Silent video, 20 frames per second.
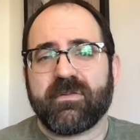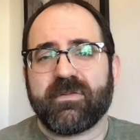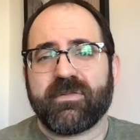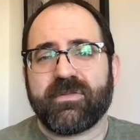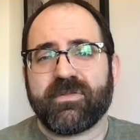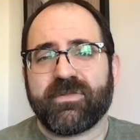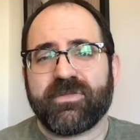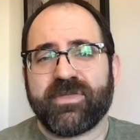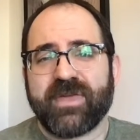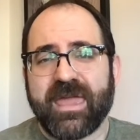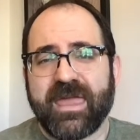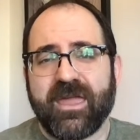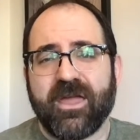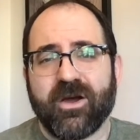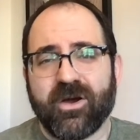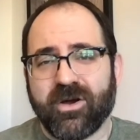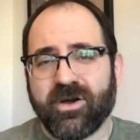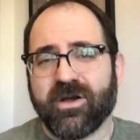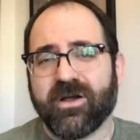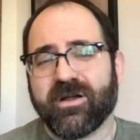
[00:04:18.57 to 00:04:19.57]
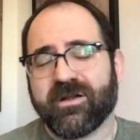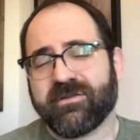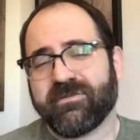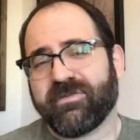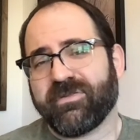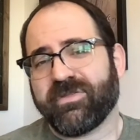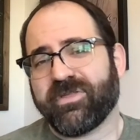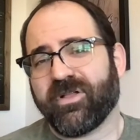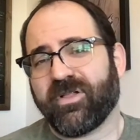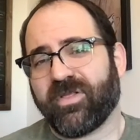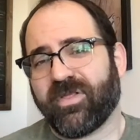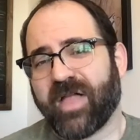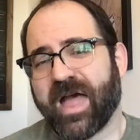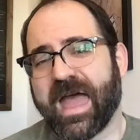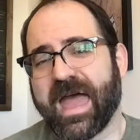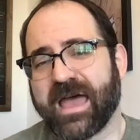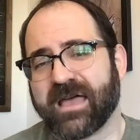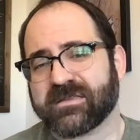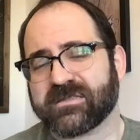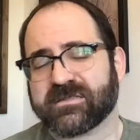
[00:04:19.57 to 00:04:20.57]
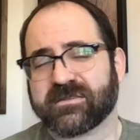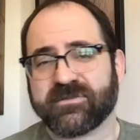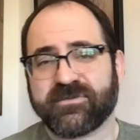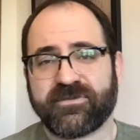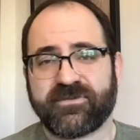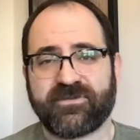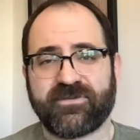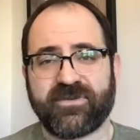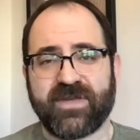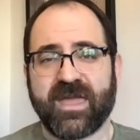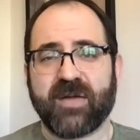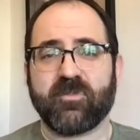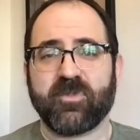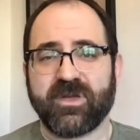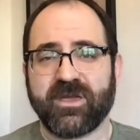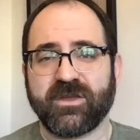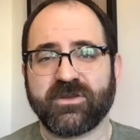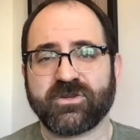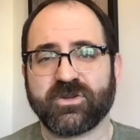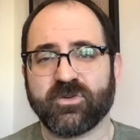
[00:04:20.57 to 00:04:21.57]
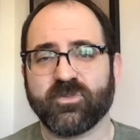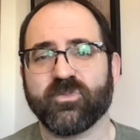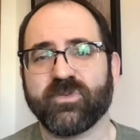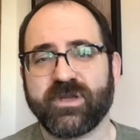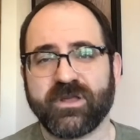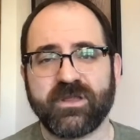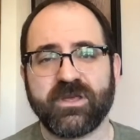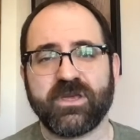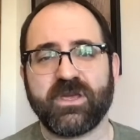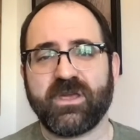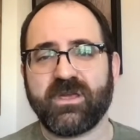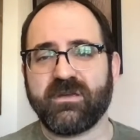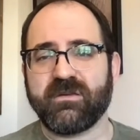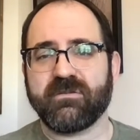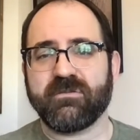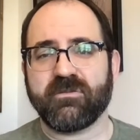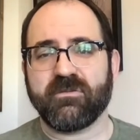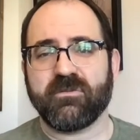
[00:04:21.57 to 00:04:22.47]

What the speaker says: they are the last family to really